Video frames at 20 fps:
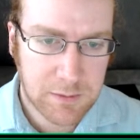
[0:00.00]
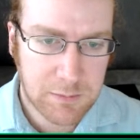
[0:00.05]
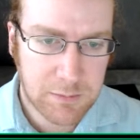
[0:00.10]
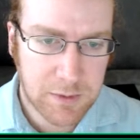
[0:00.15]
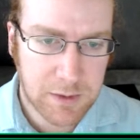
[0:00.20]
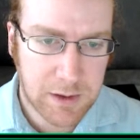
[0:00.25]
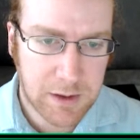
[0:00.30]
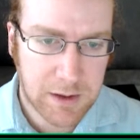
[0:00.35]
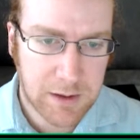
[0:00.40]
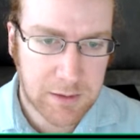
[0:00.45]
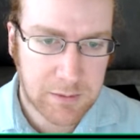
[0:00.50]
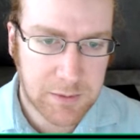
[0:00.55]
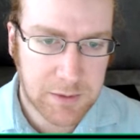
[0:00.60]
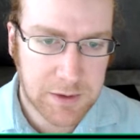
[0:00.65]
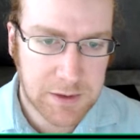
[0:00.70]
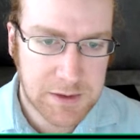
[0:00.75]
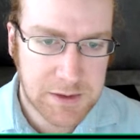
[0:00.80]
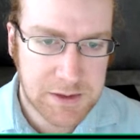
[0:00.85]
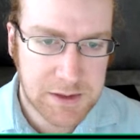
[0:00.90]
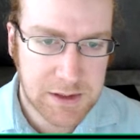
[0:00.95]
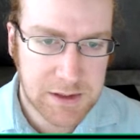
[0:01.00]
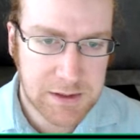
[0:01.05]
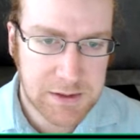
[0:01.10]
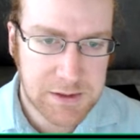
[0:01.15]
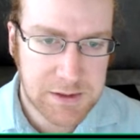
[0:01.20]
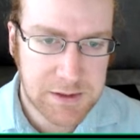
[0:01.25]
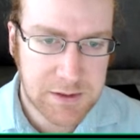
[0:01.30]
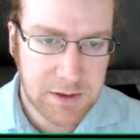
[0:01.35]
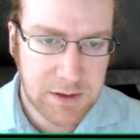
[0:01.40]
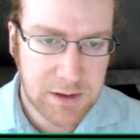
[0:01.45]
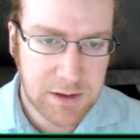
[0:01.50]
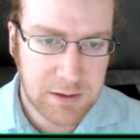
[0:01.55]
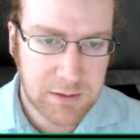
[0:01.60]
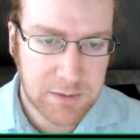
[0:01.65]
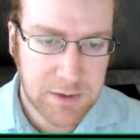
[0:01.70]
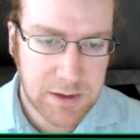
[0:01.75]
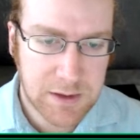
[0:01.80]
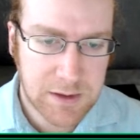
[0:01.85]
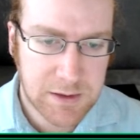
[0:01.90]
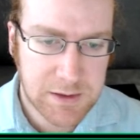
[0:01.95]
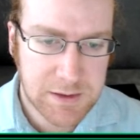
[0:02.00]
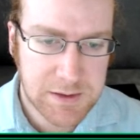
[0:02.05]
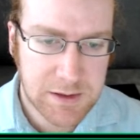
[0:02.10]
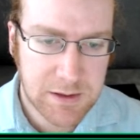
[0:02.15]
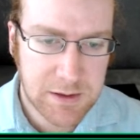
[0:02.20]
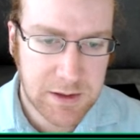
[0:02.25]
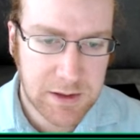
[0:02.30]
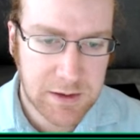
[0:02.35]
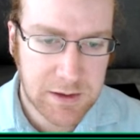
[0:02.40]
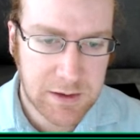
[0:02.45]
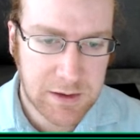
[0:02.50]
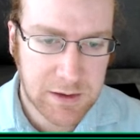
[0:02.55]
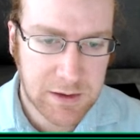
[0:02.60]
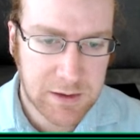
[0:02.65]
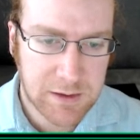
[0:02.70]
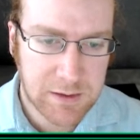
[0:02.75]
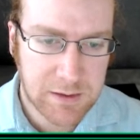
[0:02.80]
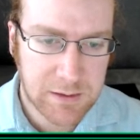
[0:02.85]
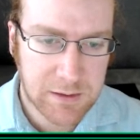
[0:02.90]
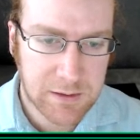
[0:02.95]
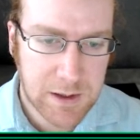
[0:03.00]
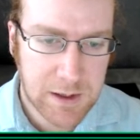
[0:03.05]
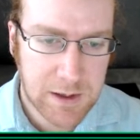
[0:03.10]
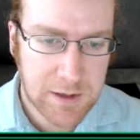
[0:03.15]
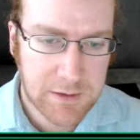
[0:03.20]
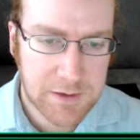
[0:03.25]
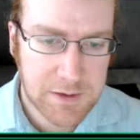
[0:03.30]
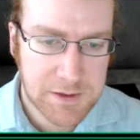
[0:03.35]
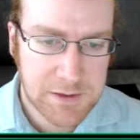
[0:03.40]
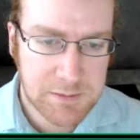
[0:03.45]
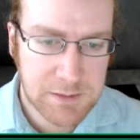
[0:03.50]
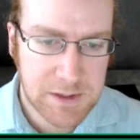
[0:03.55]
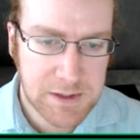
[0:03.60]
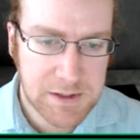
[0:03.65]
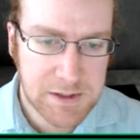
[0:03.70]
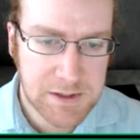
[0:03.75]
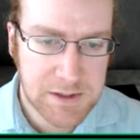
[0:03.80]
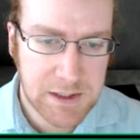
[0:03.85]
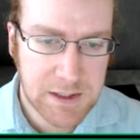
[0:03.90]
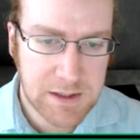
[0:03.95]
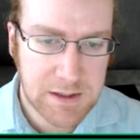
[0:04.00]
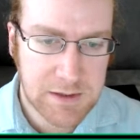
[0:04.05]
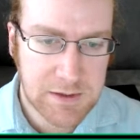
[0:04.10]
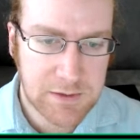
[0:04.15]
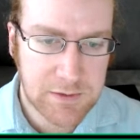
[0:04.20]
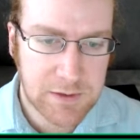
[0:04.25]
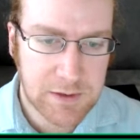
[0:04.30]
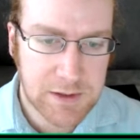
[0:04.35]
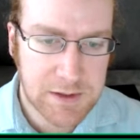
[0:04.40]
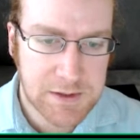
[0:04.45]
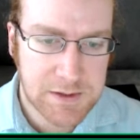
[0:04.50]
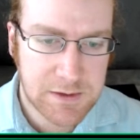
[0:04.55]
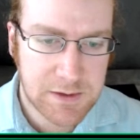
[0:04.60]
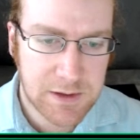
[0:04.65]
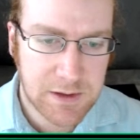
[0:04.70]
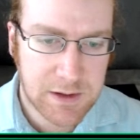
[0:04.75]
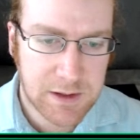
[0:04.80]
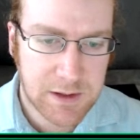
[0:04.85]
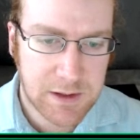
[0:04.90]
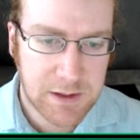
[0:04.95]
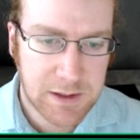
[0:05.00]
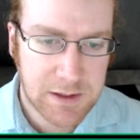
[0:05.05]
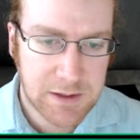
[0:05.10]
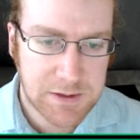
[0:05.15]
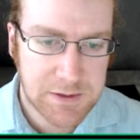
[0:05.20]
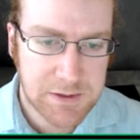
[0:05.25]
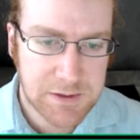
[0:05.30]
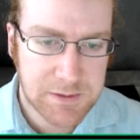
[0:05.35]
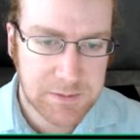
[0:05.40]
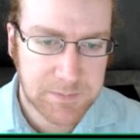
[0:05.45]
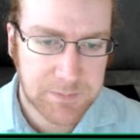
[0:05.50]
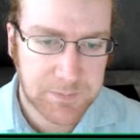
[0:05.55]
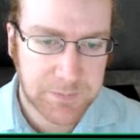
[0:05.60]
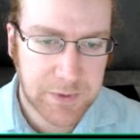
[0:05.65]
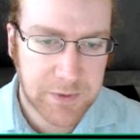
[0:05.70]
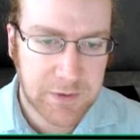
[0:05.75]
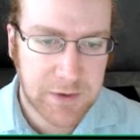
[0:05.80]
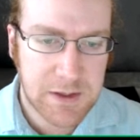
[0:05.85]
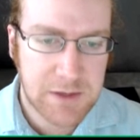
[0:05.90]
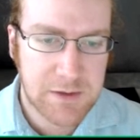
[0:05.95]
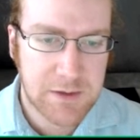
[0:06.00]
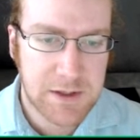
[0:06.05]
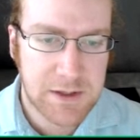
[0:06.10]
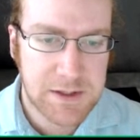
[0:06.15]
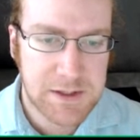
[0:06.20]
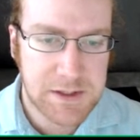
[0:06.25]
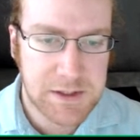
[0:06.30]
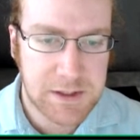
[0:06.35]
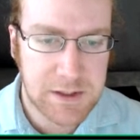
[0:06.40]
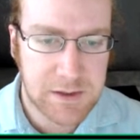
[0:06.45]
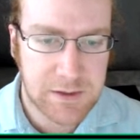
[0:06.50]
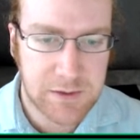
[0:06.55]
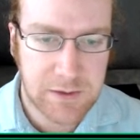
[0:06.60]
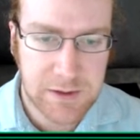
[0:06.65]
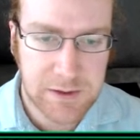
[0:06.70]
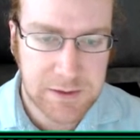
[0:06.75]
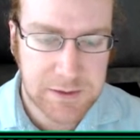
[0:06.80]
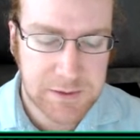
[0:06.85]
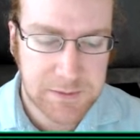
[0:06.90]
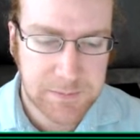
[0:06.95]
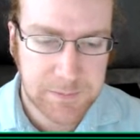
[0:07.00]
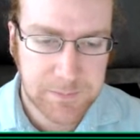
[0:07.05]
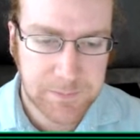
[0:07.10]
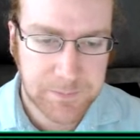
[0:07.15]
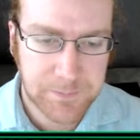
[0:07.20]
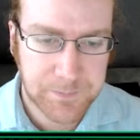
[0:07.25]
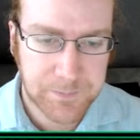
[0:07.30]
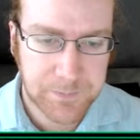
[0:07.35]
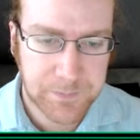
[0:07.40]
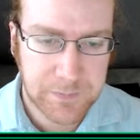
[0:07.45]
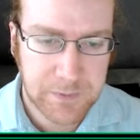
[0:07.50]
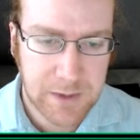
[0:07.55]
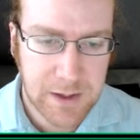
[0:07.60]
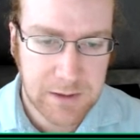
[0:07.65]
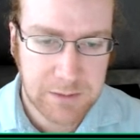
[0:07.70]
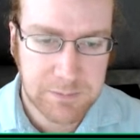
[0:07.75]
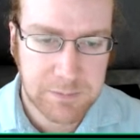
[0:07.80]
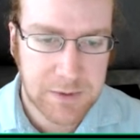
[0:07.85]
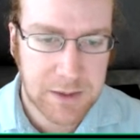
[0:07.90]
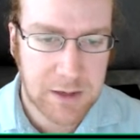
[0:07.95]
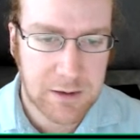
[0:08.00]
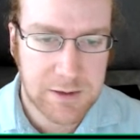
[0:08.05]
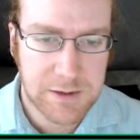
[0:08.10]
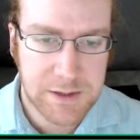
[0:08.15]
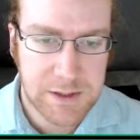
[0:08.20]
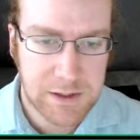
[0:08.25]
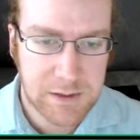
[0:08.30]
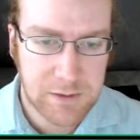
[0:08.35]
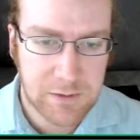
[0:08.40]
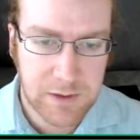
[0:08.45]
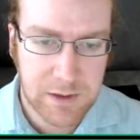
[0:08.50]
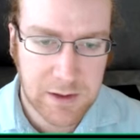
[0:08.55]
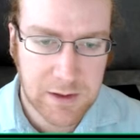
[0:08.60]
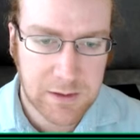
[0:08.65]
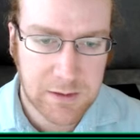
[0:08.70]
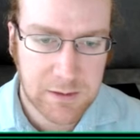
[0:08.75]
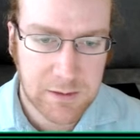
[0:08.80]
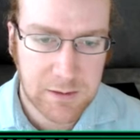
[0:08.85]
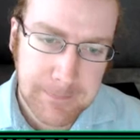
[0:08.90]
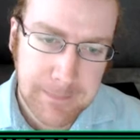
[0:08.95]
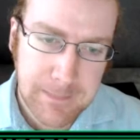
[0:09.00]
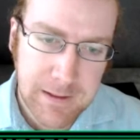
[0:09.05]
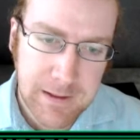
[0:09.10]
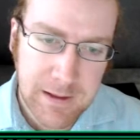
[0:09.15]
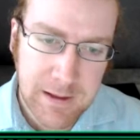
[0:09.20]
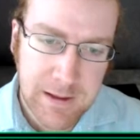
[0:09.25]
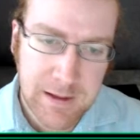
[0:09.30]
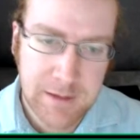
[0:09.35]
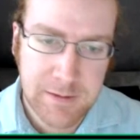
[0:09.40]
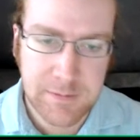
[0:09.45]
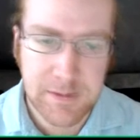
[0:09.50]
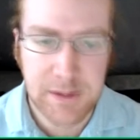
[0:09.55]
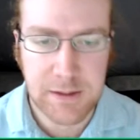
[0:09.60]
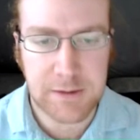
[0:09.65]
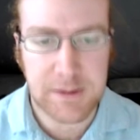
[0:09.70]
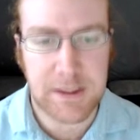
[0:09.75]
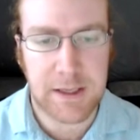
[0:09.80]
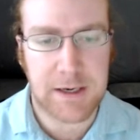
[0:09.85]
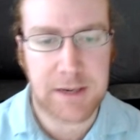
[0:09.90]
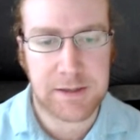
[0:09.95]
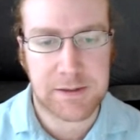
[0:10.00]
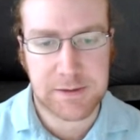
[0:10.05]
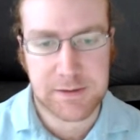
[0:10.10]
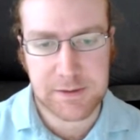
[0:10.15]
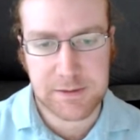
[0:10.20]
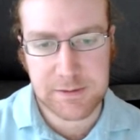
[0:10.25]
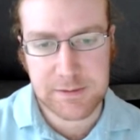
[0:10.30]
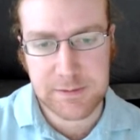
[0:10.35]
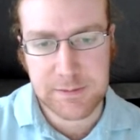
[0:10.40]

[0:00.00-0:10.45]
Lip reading: But when this thing is stronger, well, it's already undercut. This means he's going to do this sort of thing next. If I do this, he's going to do this. I guarantee you that. Yeah, I'll let it.